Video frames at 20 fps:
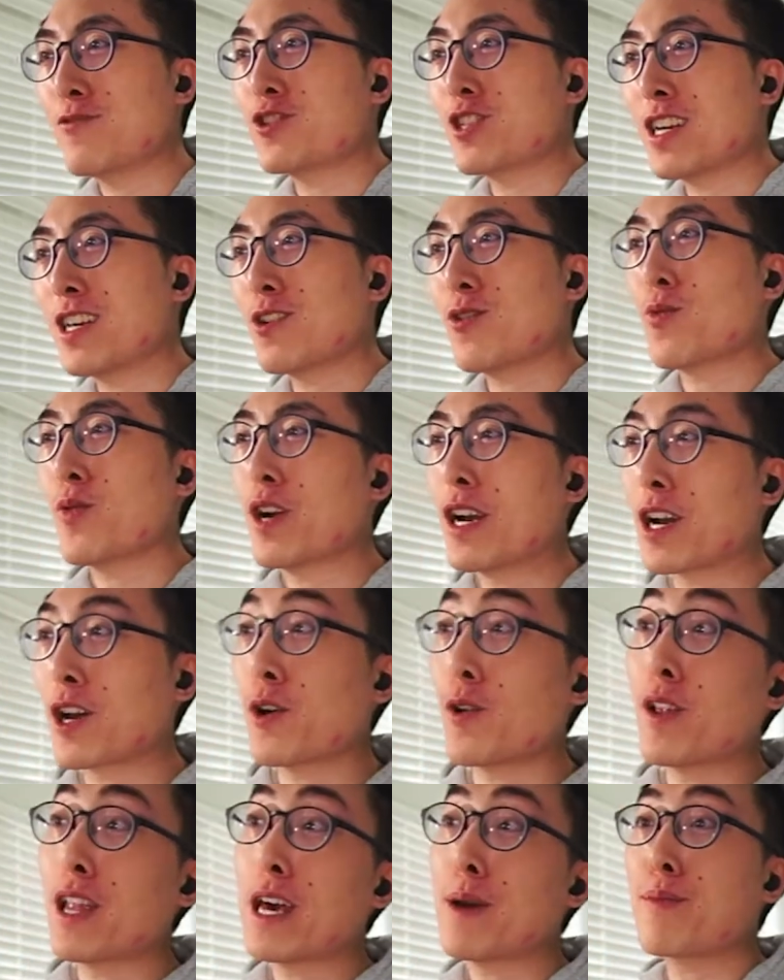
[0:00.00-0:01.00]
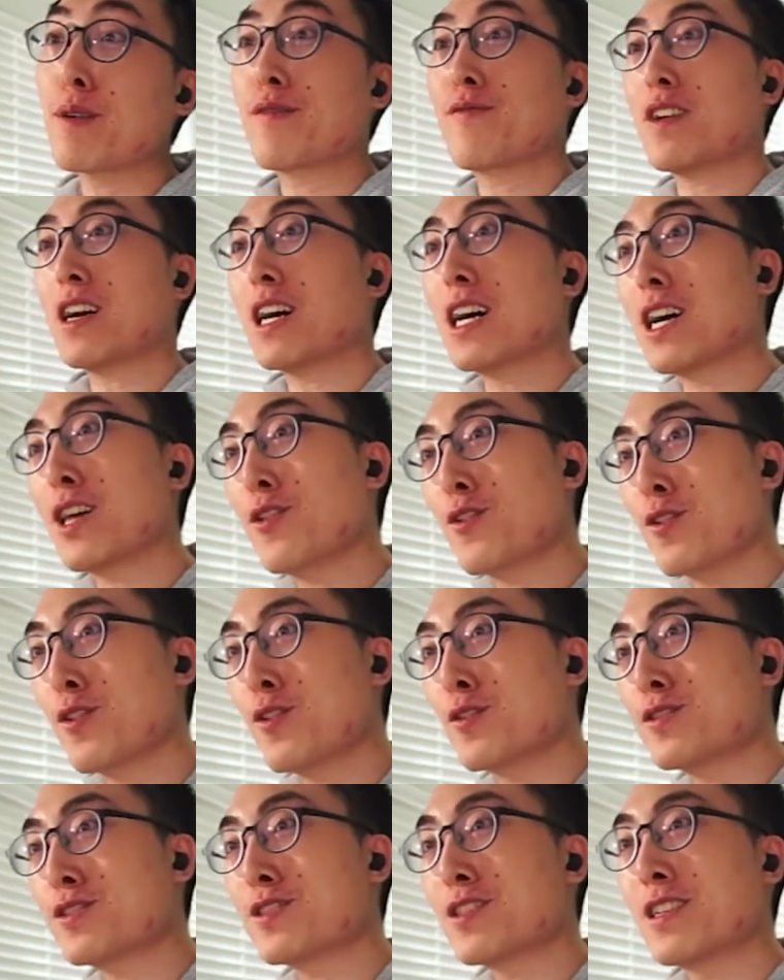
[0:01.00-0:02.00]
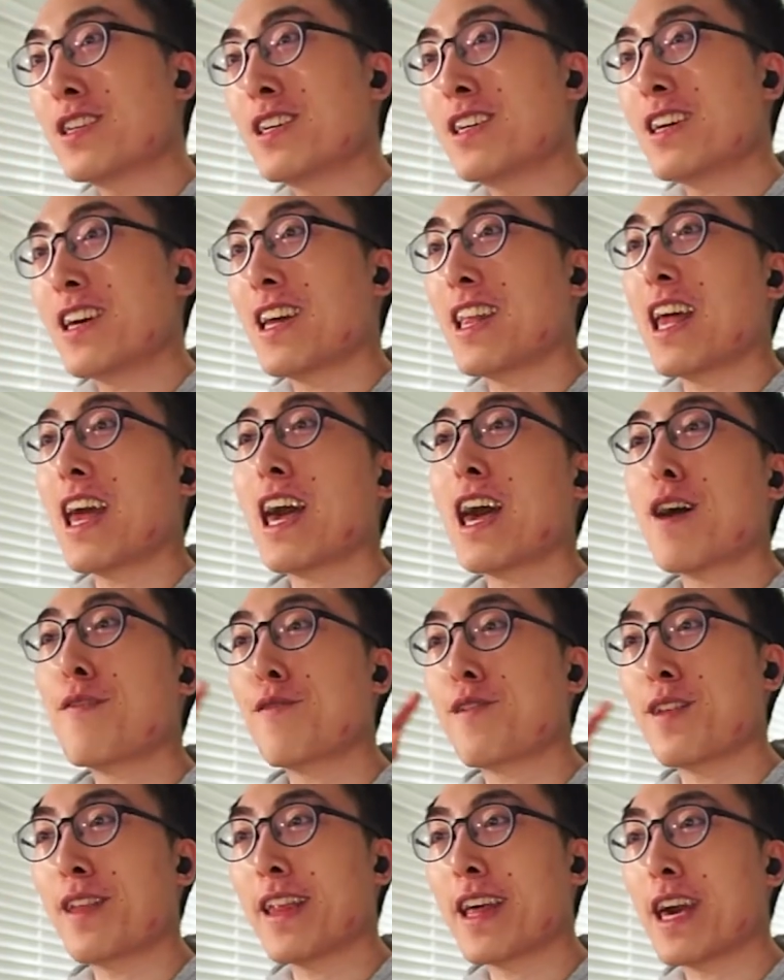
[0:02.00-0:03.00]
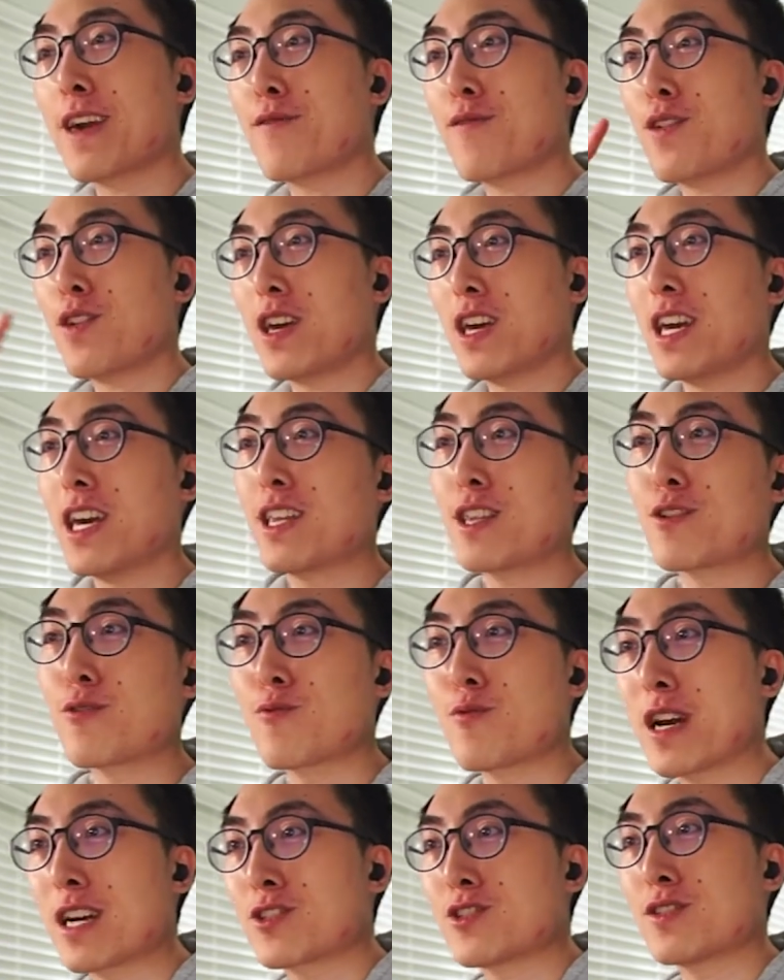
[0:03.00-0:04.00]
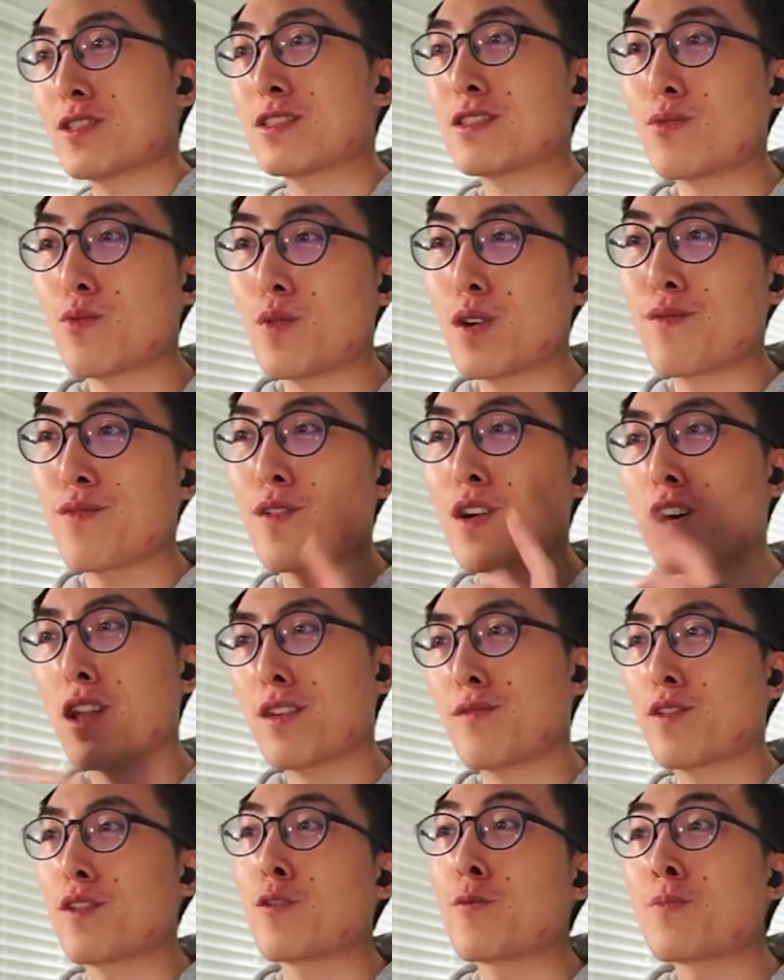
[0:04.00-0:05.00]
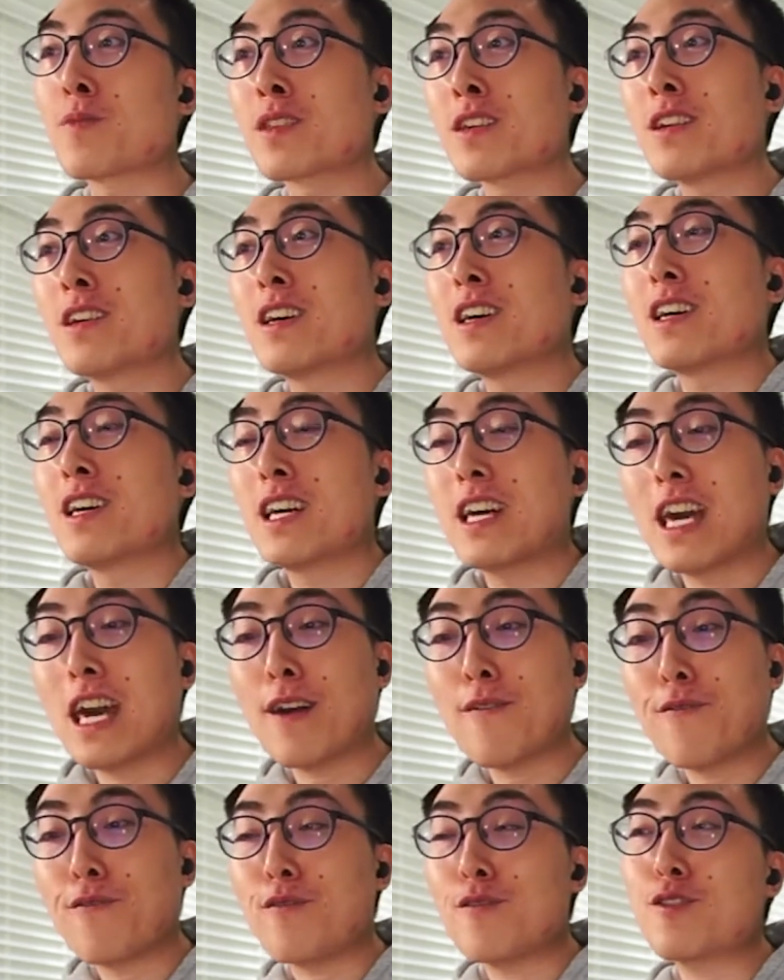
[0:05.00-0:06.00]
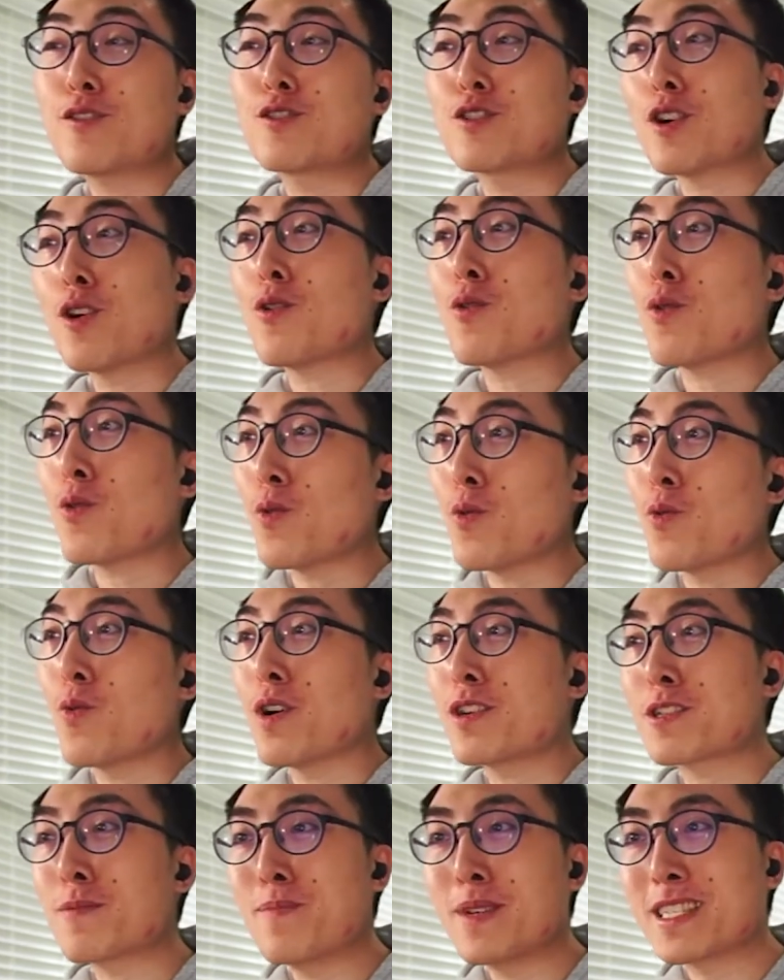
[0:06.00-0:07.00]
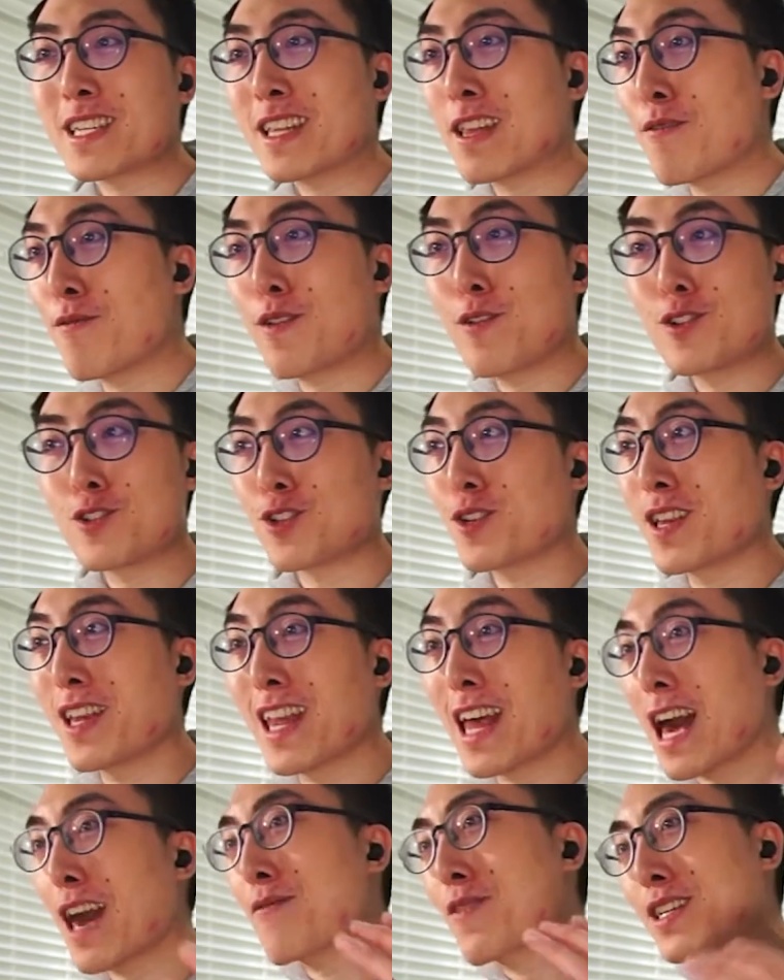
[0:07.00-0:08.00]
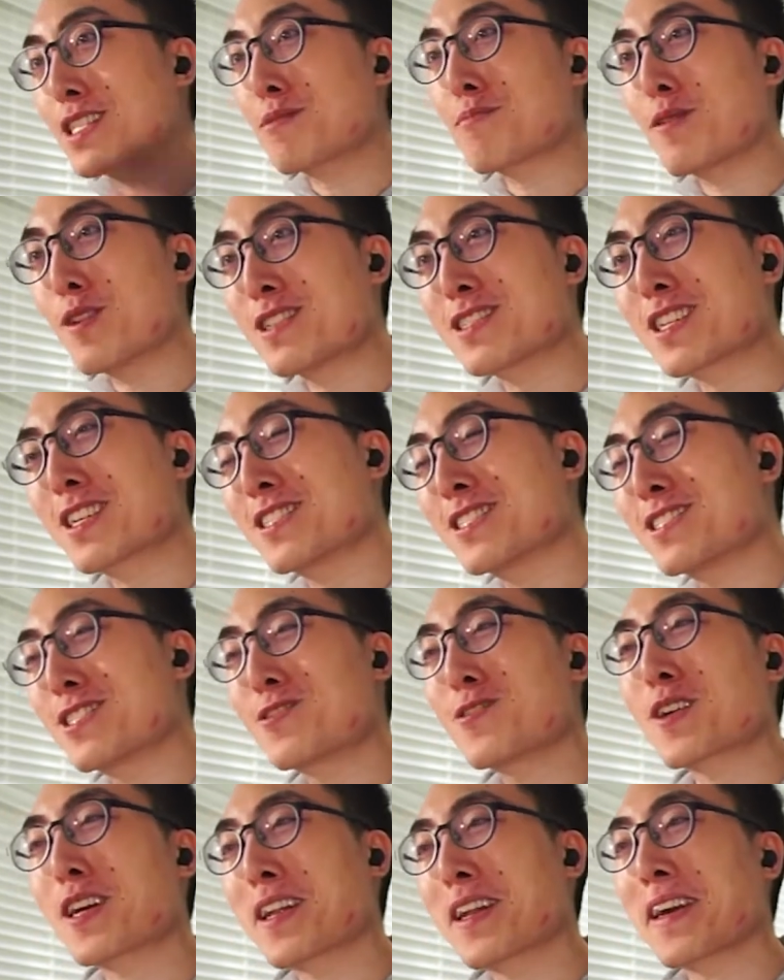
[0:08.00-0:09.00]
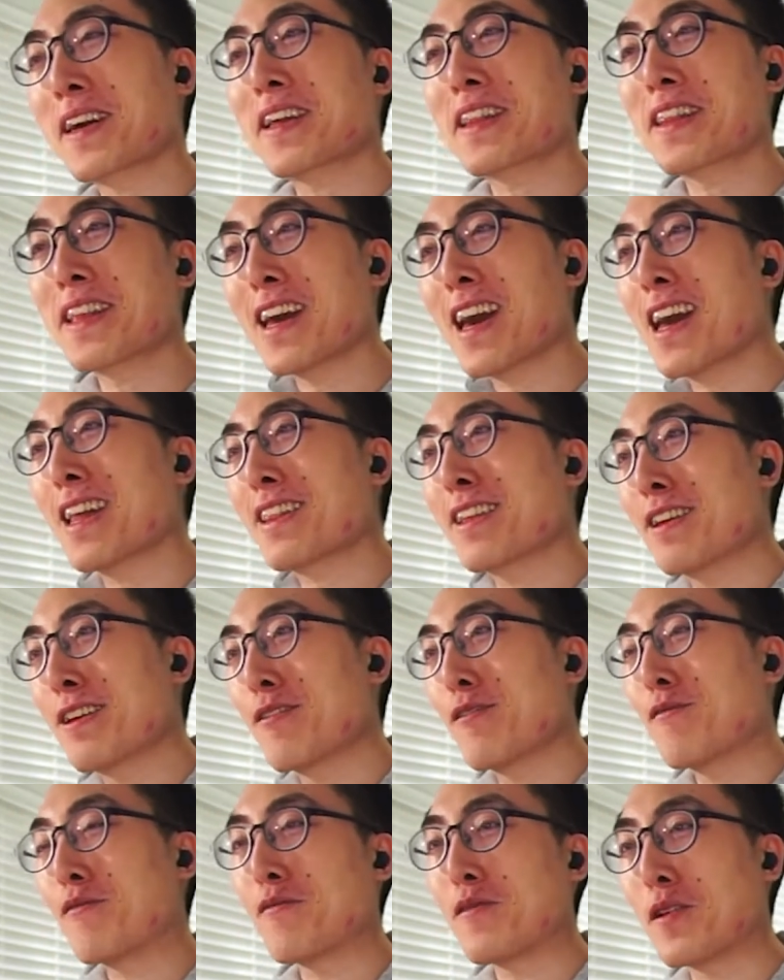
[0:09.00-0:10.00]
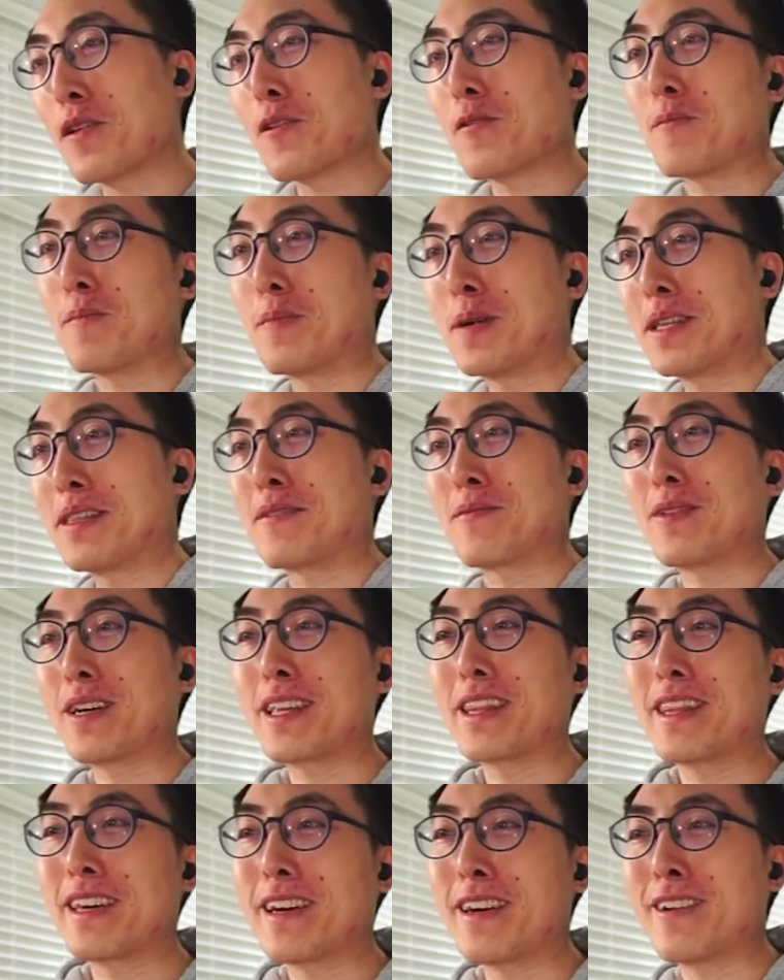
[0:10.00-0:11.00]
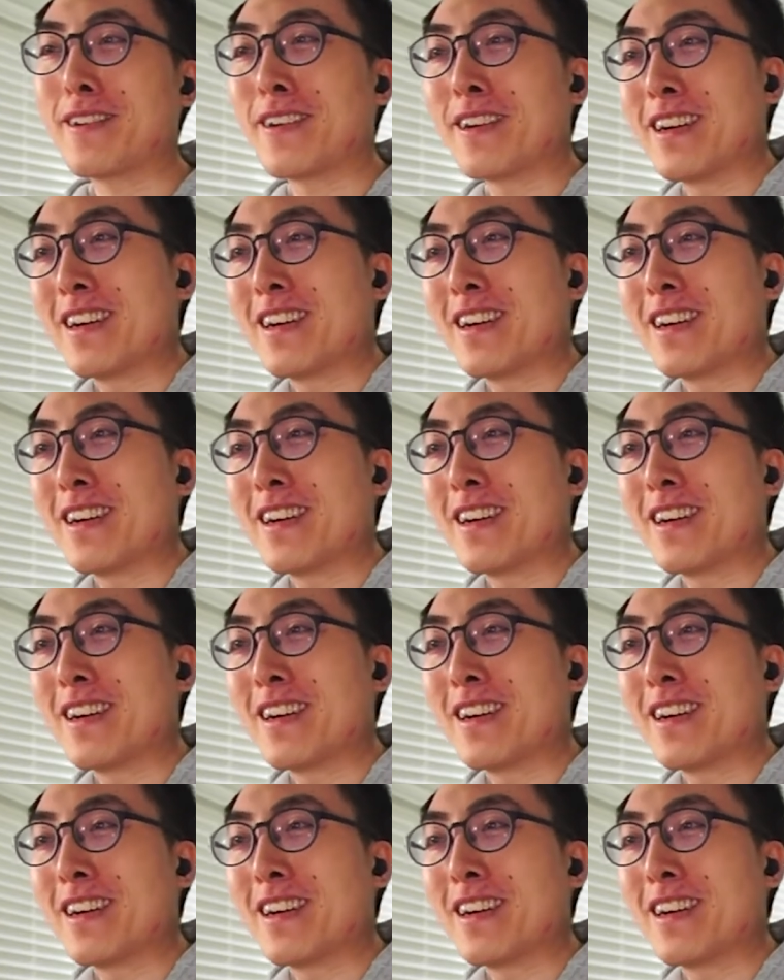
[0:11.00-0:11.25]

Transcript: channel where I collaborate with others and have live interactions with all of you. If you don't want to miss any future live experience, consider clicking that follow button right there.